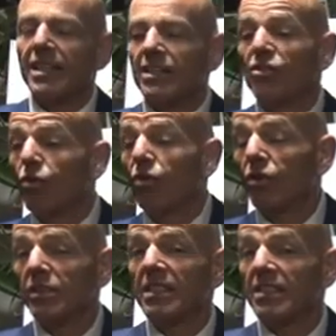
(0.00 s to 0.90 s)
is going
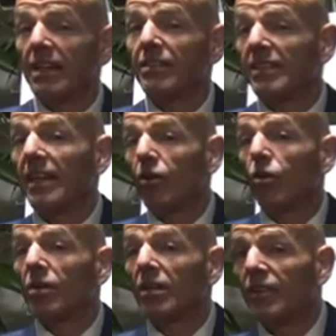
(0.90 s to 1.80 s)
on a 7 day or
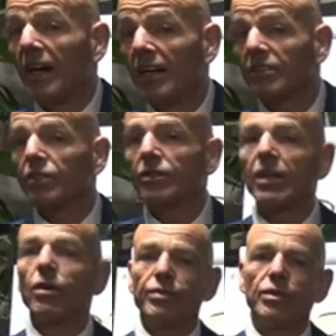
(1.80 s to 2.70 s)
longer fast, you
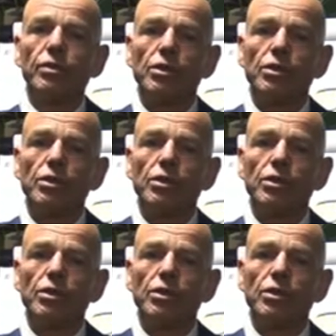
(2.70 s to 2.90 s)
kind of, you know,